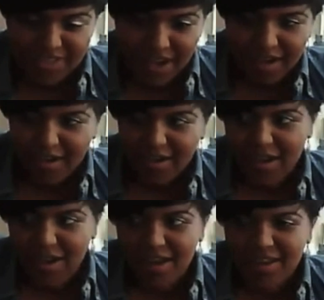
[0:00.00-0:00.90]
check on her,
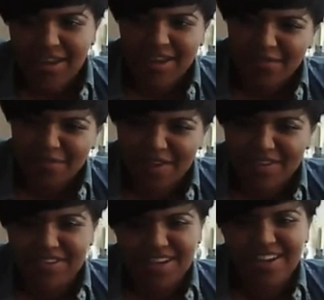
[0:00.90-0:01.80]
and then their
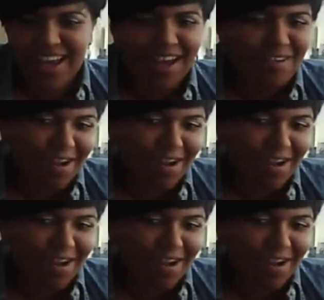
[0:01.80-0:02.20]
friends like, yeah,